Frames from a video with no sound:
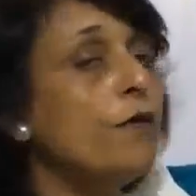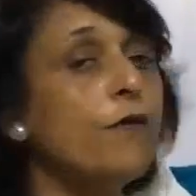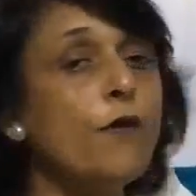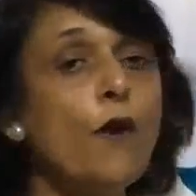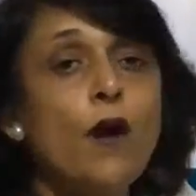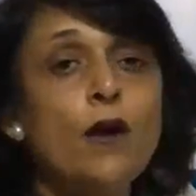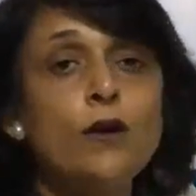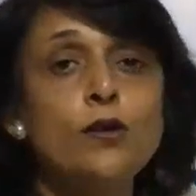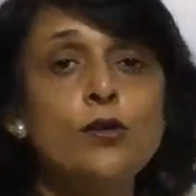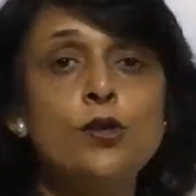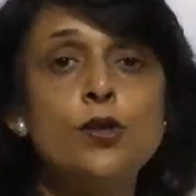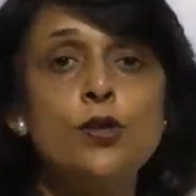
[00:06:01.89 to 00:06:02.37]
of
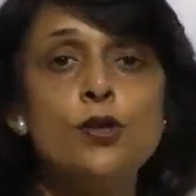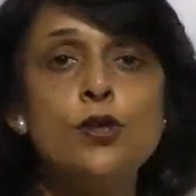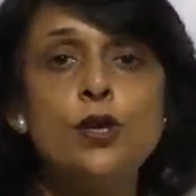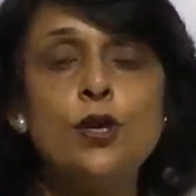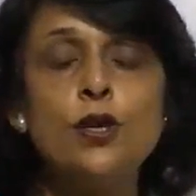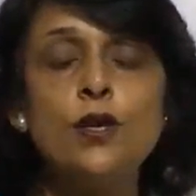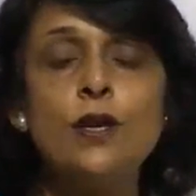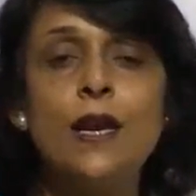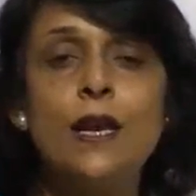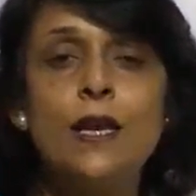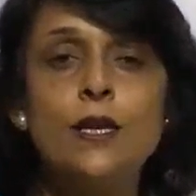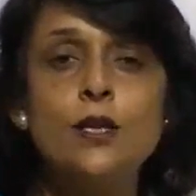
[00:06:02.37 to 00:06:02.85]

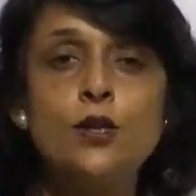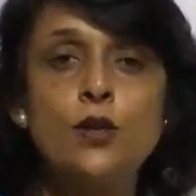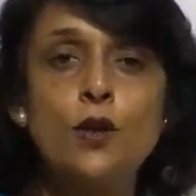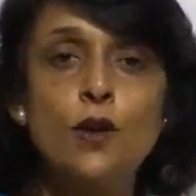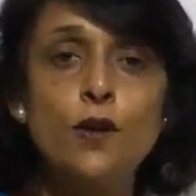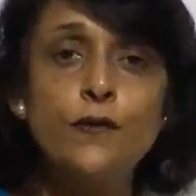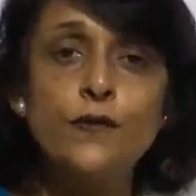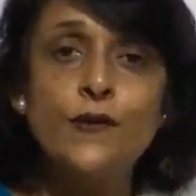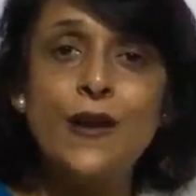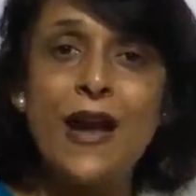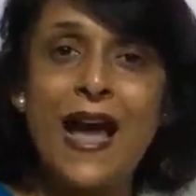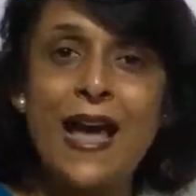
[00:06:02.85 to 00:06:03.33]
oxygen, less
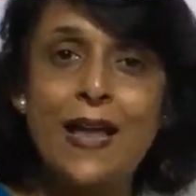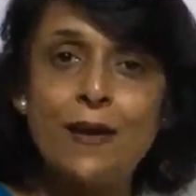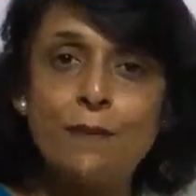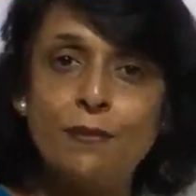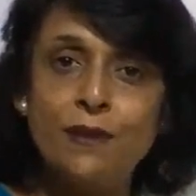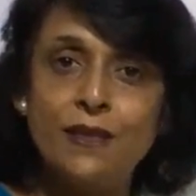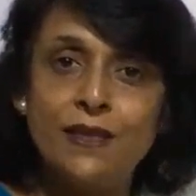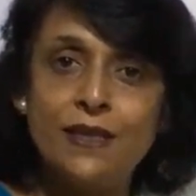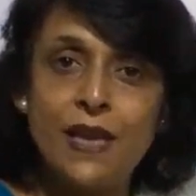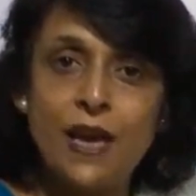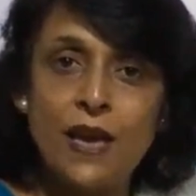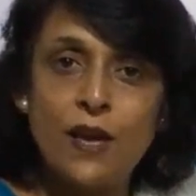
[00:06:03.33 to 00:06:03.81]
of
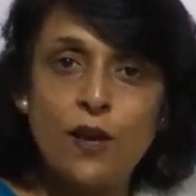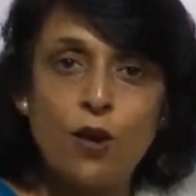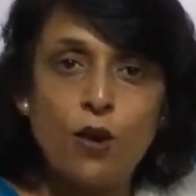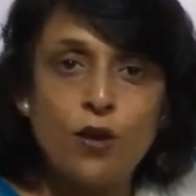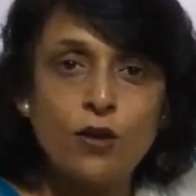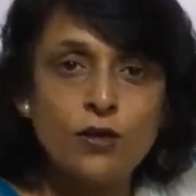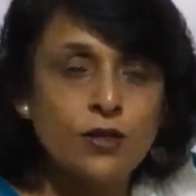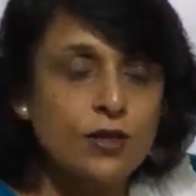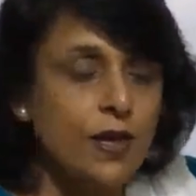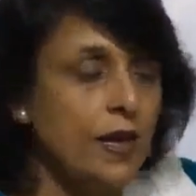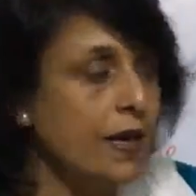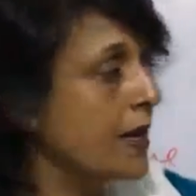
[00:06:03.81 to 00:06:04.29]
carbon
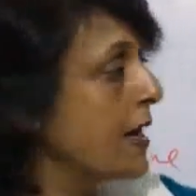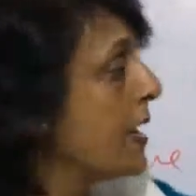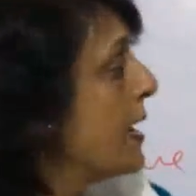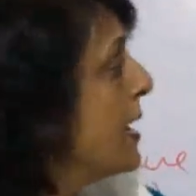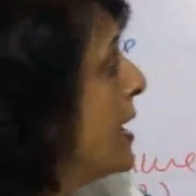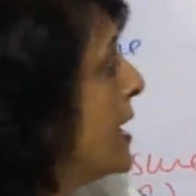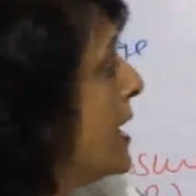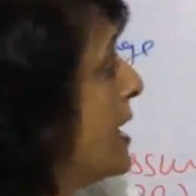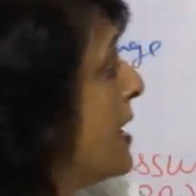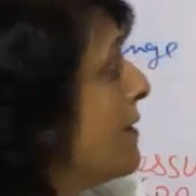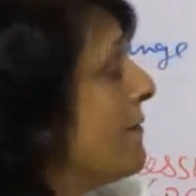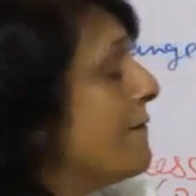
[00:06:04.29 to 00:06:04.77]
dioxide.
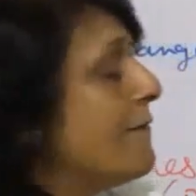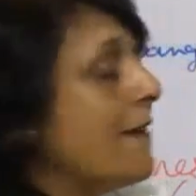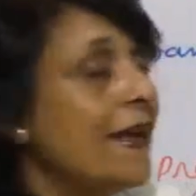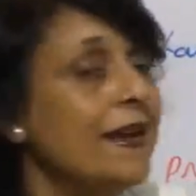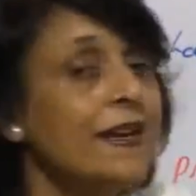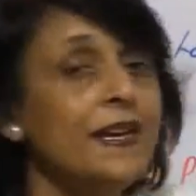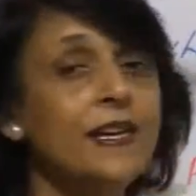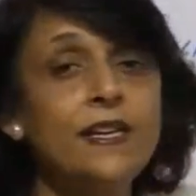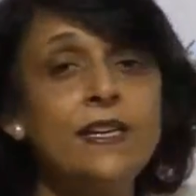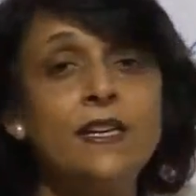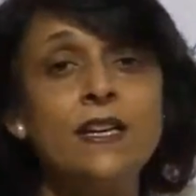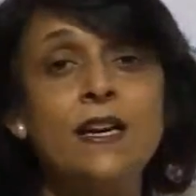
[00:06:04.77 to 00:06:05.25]

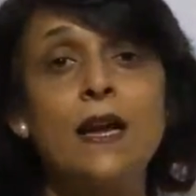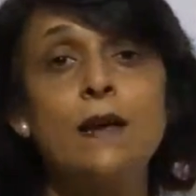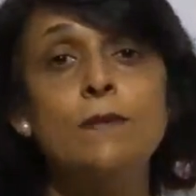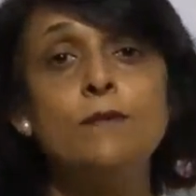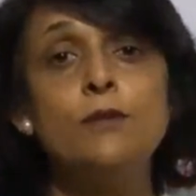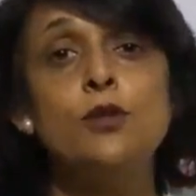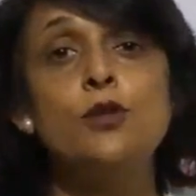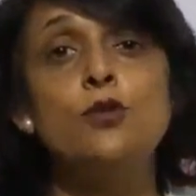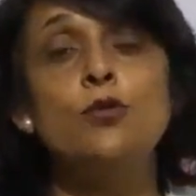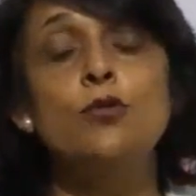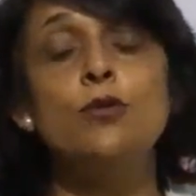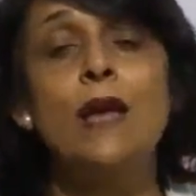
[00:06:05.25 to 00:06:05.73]
When it
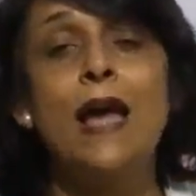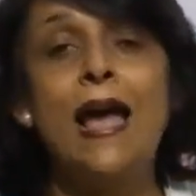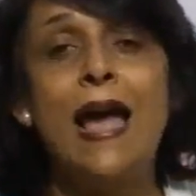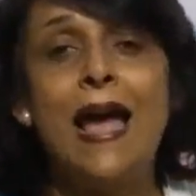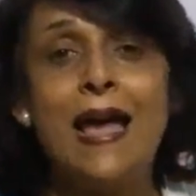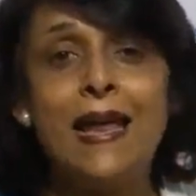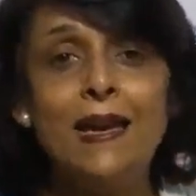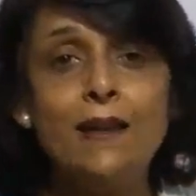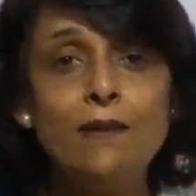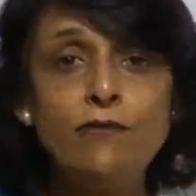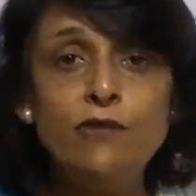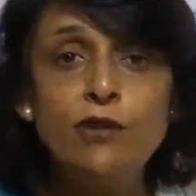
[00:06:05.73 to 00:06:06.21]
comes to the
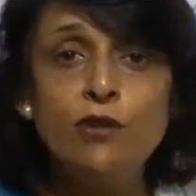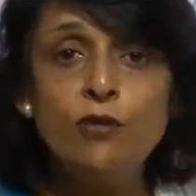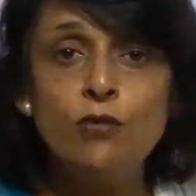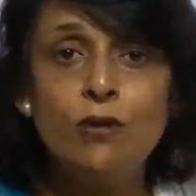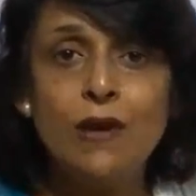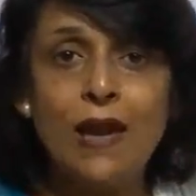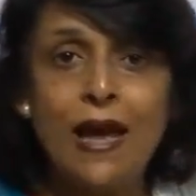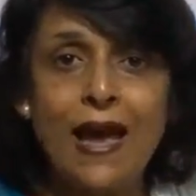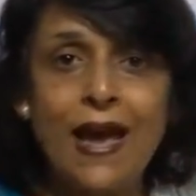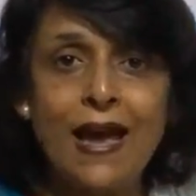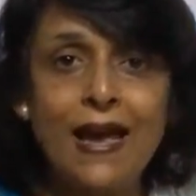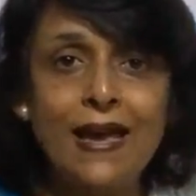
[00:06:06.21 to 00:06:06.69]

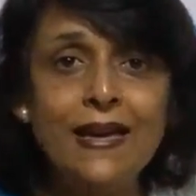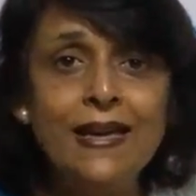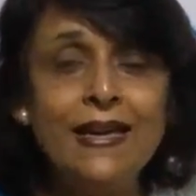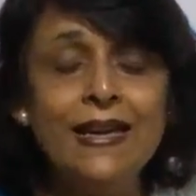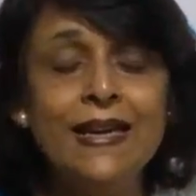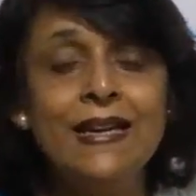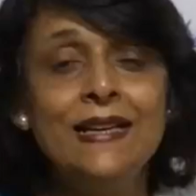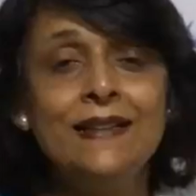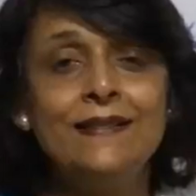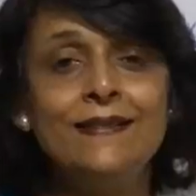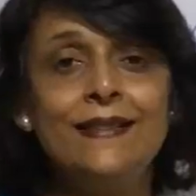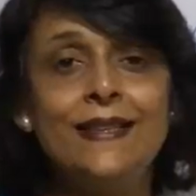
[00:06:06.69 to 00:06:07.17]
alveoli,
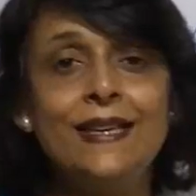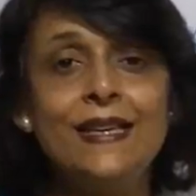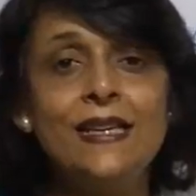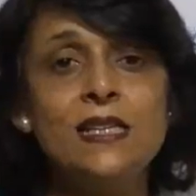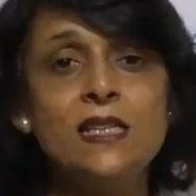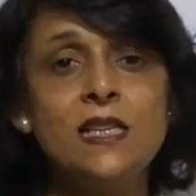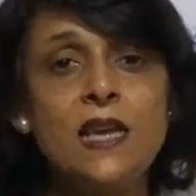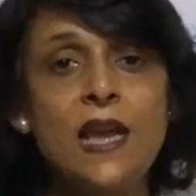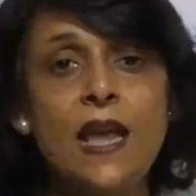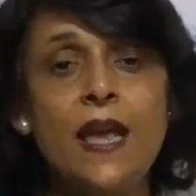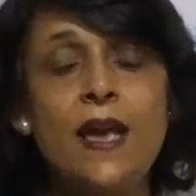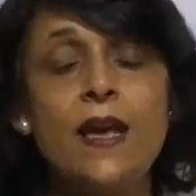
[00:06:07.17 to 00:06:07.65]

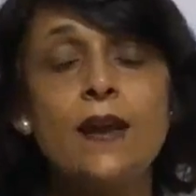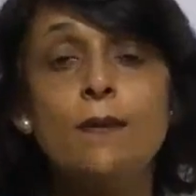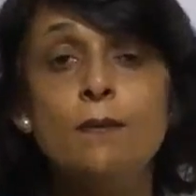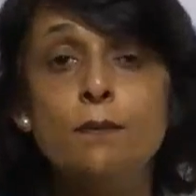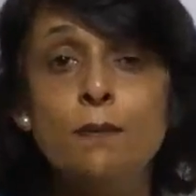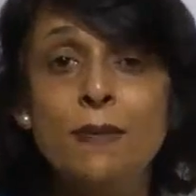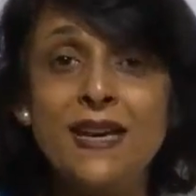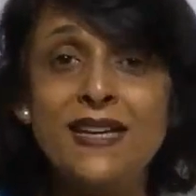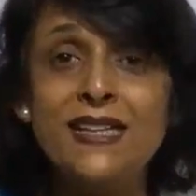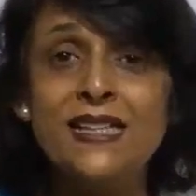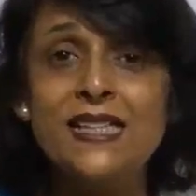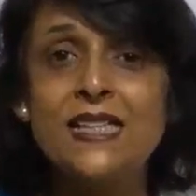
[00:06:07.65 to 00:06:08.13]
this air
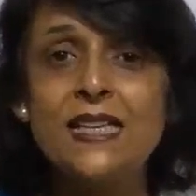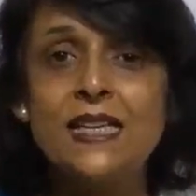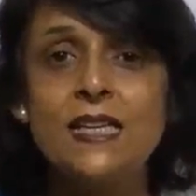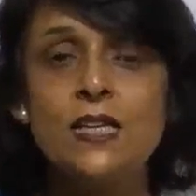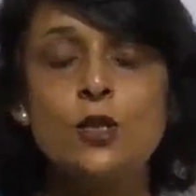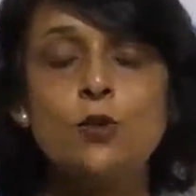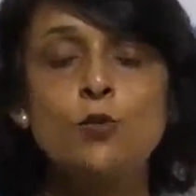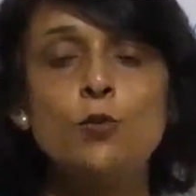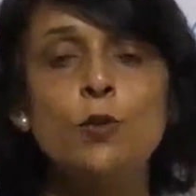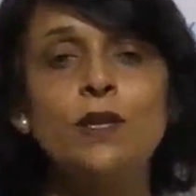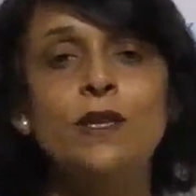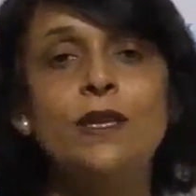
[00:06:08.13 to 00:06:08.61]

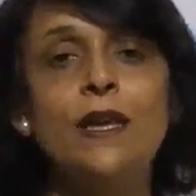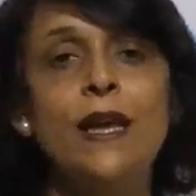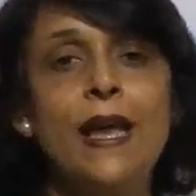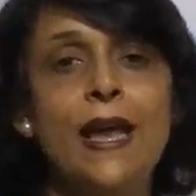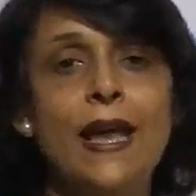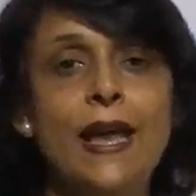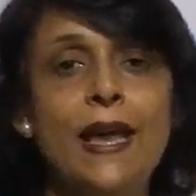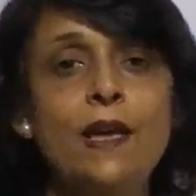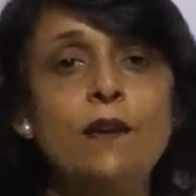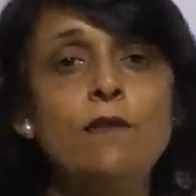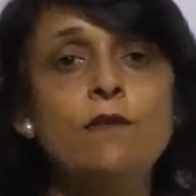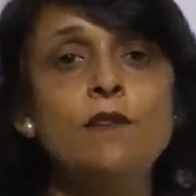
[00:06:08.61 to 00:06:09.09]
mixes with
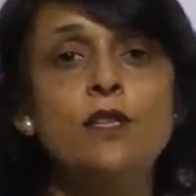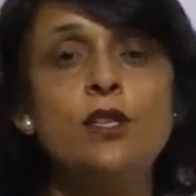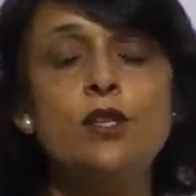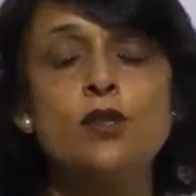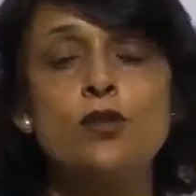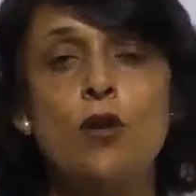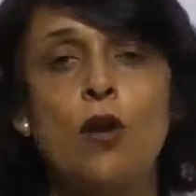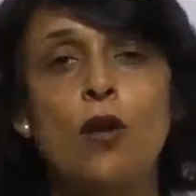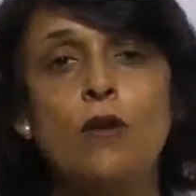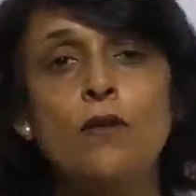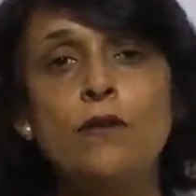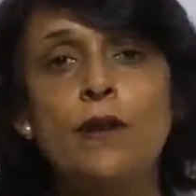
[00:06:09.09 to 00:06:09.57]
the air which
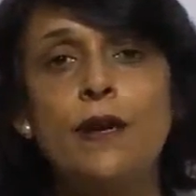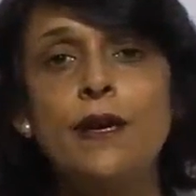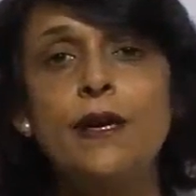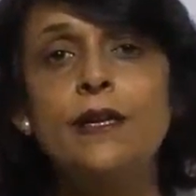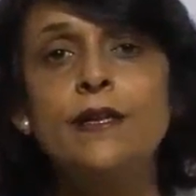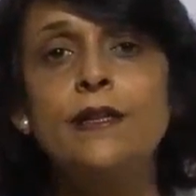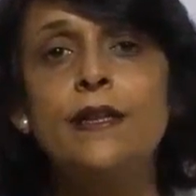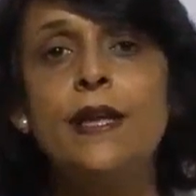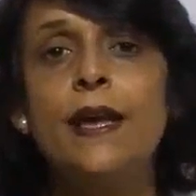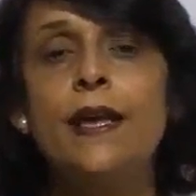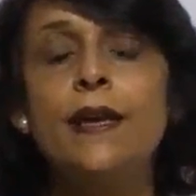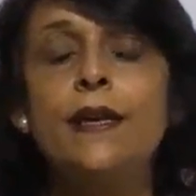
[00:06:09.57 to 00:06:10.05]
is
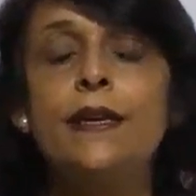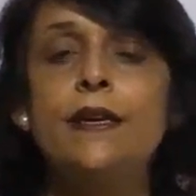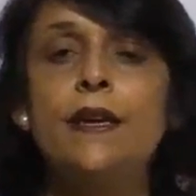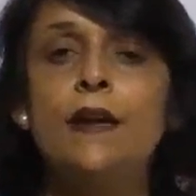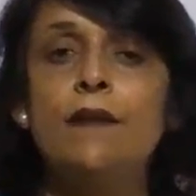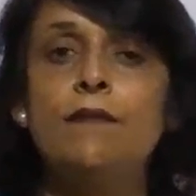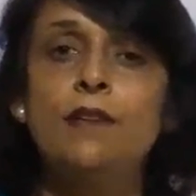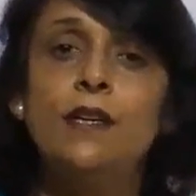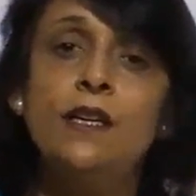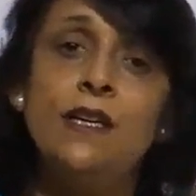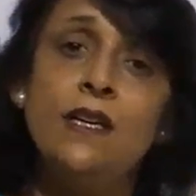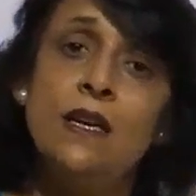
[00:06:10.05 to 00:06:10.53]
already there in
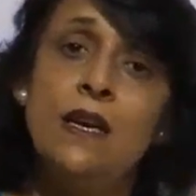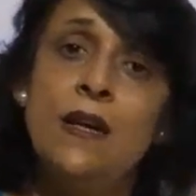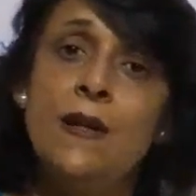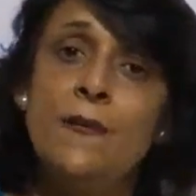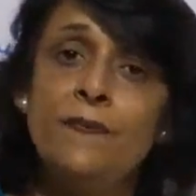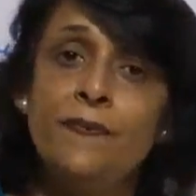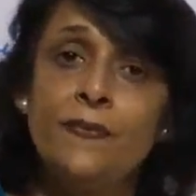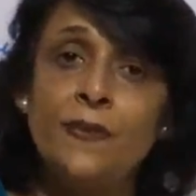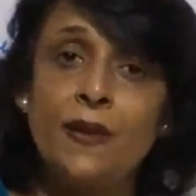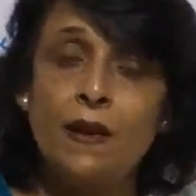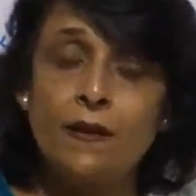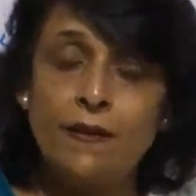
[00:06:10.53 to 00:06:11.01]
our
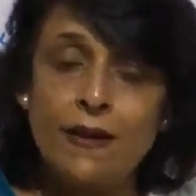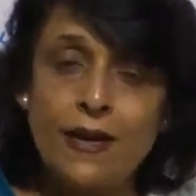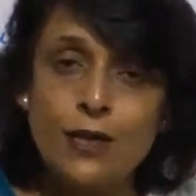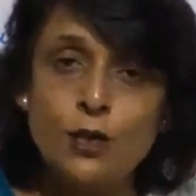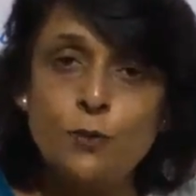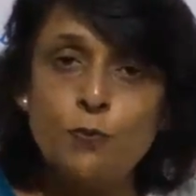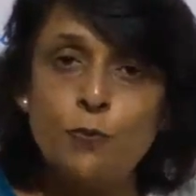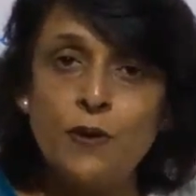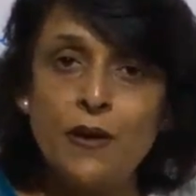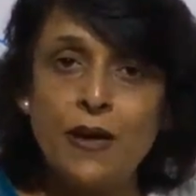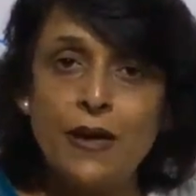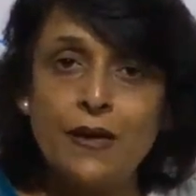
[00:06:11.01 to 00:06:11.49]

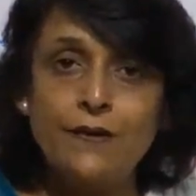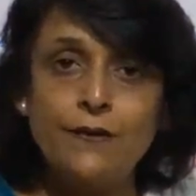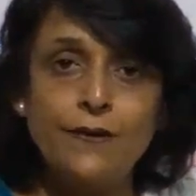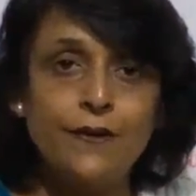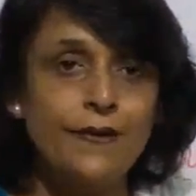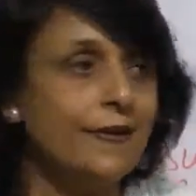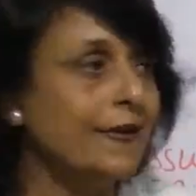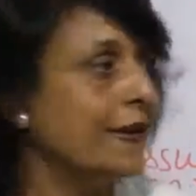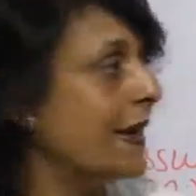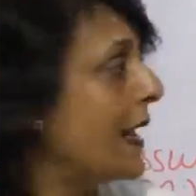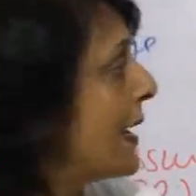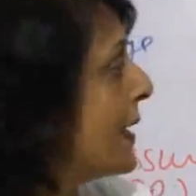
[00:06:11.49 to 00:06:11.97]

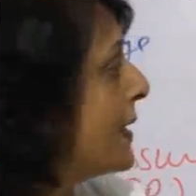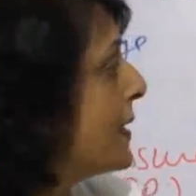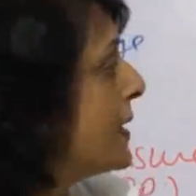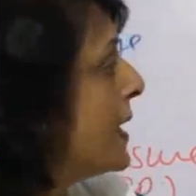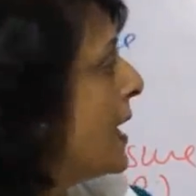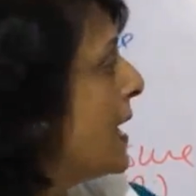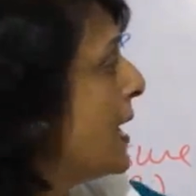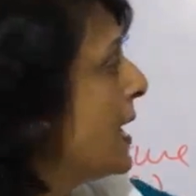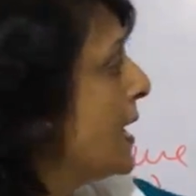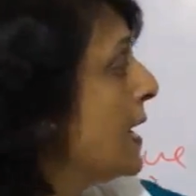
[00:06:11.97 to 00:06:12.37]
respiratory tract.